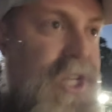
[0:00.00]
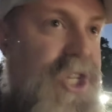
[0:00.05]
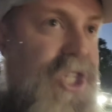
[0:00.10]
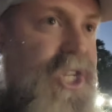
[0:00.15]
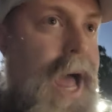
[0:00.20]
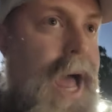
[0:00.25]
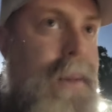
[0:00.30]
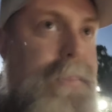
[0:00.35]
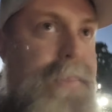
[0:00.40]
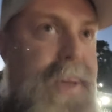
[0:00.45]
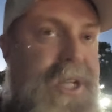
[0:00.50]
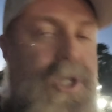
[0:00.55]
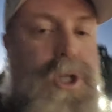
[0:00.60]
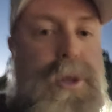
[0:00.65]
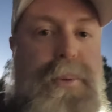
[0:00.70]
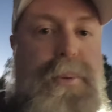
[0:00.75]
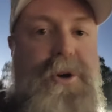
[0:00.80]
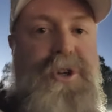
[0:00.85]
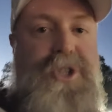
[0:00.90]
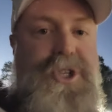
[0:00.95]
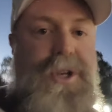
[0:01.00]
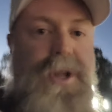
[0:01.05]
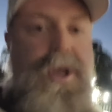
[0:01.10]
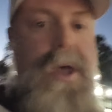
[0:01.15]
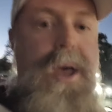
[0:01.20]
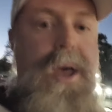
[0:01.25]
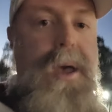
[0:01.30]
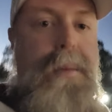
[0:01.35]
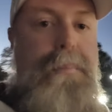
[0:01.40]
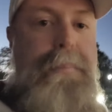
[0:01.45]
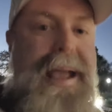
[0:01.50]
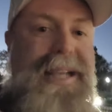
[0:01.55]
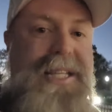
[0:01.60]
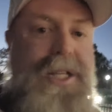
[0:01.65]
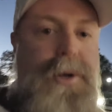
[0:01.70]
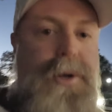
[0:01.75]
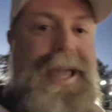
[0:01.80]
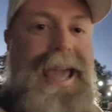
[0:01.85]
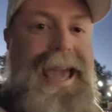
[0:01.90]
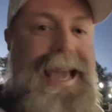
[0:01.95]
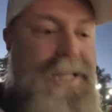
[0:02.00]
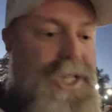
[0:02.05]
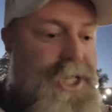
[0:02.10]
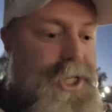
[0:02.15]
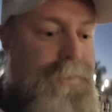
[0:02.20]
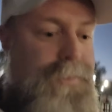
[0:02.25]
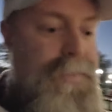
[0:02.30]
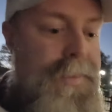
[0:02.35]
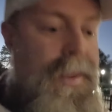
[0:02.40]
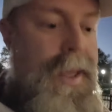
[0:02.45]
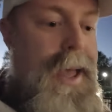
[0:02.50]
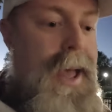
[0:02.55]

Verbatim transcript: Each side picks their person, makes their case,